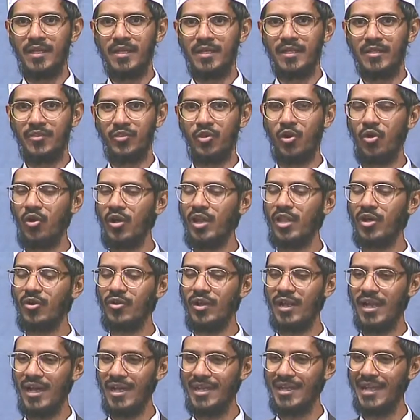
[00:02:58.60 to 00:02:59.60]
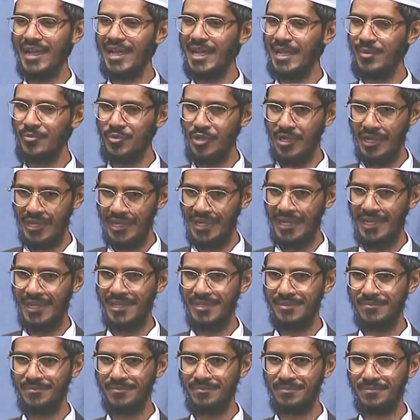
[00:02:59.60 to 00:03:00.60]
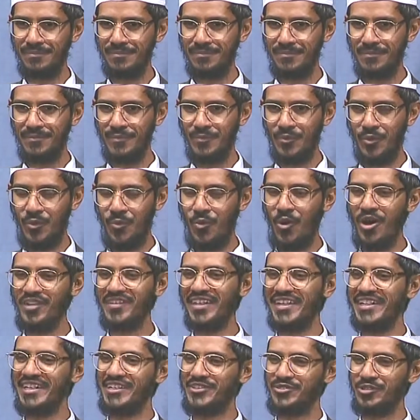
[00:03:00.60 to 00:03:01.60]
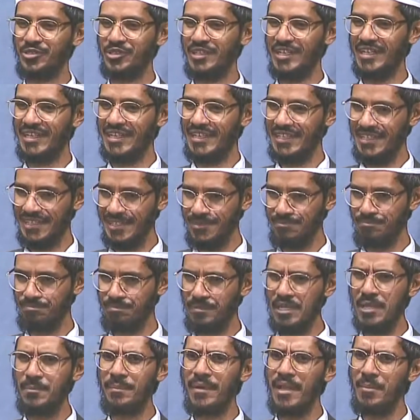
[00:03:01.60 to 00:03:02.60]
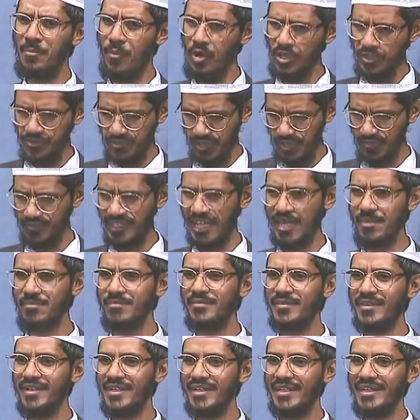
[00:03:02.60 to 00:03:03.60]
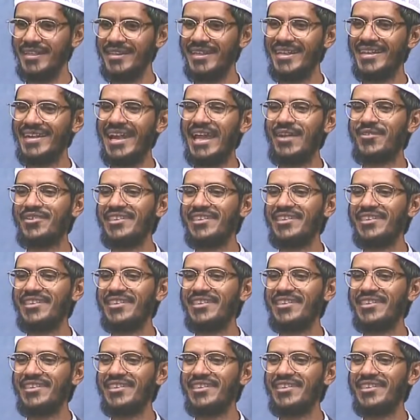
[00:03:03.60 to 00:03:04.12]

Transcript: The Holy Quran, Alhamdulillah, was understood earlier. People, most of them, they read with